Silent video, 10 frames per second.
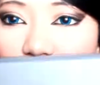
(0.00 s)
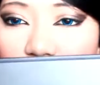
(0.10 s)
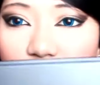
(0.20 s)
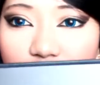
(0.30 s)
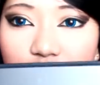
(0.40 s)
how
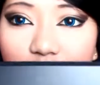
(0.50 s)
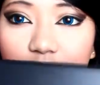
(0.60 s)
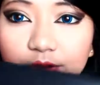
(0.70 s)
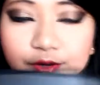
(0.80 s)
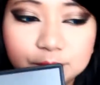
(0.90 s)
it looks
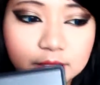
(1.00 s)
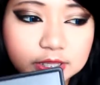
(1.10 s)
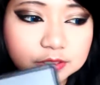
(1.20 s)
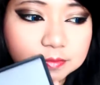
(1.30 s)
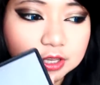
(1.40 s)
like. It
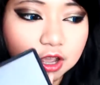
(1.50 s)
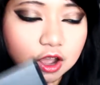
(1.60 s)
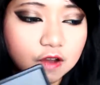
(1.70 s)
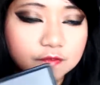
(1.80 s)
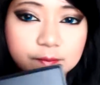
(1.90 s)
reminds me
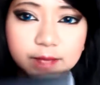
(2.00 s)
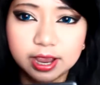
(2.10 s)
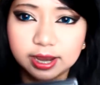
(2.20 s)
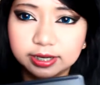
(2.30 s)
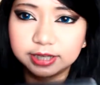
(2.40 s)
of
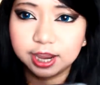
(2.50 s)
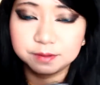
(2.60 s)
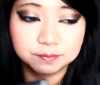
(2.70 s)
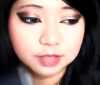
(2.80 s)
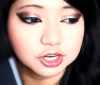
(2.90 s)
my
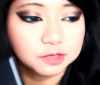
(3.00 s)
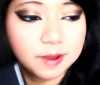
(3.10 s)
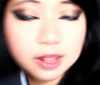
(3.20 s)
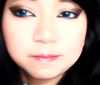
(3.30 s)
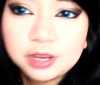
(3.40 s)
10 Blush
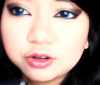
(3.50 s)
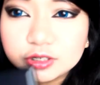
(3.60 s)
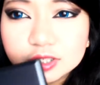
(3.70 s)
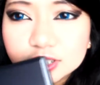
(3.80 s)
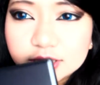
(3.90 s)
Palette by
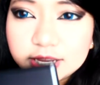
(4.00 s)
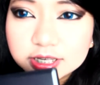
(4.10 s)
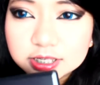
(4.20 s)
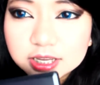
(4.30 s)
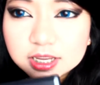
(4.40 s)
Coastal Scents.